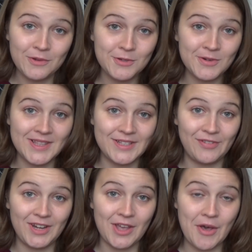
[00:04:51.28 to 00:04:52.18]
enjoyed this
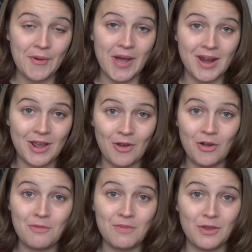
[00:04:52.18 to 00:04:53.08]
video, and I
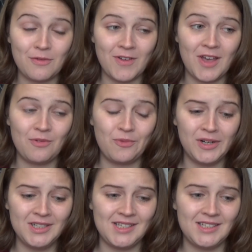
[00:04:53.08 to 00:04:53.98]
hope you found what
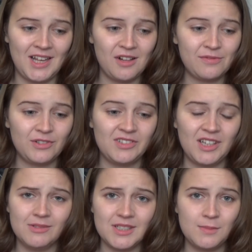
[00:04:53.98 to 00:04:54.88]
I said helpful.
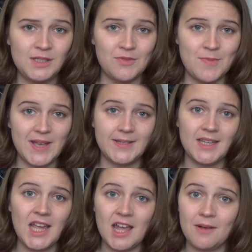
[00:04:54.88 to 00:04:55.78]
It was a bit of a mess,
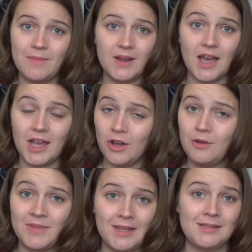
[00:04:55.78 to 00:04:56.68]
but I
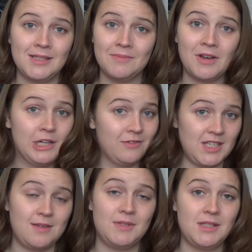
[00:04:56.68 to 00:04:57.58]
hope there's some kind of
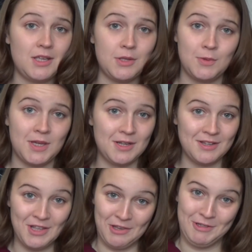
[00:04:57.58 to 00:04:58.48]
tips that you
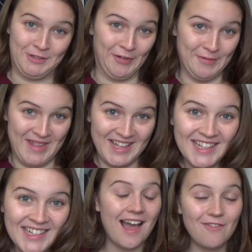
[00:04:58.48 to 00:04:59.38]
can use from it.
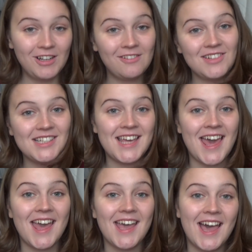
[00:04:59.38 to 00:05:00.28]
Have a lovely
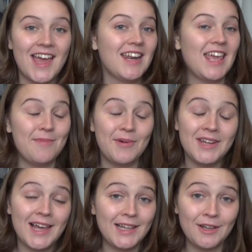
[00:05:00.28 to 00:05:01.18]
day, and keep on
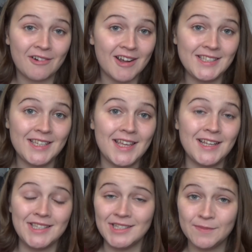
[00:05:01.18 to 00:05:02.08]
yelling crazy
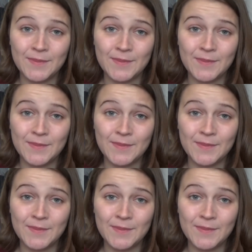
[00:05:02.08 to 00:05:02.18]
things into